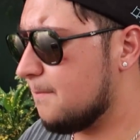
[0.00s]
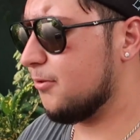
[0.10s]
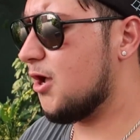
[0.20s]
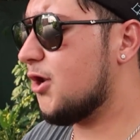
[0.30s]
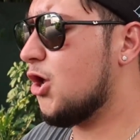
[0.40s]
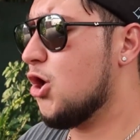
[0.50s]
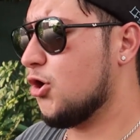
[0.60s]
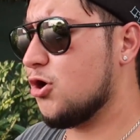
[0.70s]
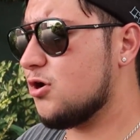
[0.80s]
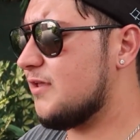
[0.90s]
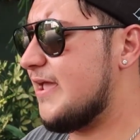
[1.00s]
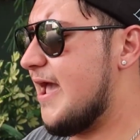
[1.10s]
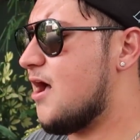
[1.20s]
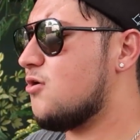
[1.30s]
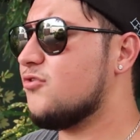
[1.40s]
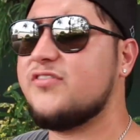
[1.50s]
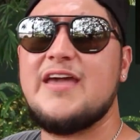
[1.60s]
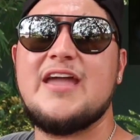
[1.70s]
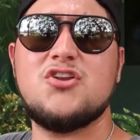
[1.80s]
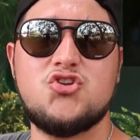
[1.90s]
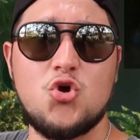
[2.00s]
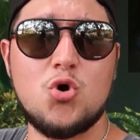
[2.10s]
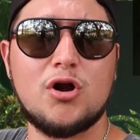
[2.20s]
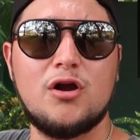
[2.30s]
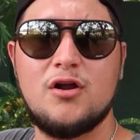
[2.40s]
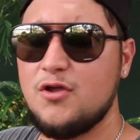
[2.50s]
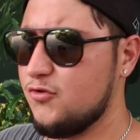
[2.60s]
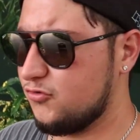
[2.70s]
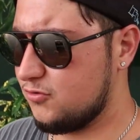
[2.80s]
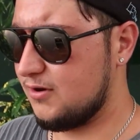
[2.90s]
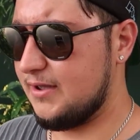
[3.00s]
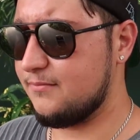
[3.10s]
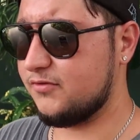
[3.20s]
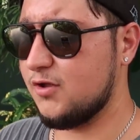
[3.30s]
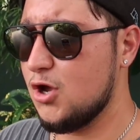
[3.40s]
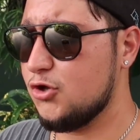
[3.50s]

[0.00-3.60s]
blood-curdling howls and your screams.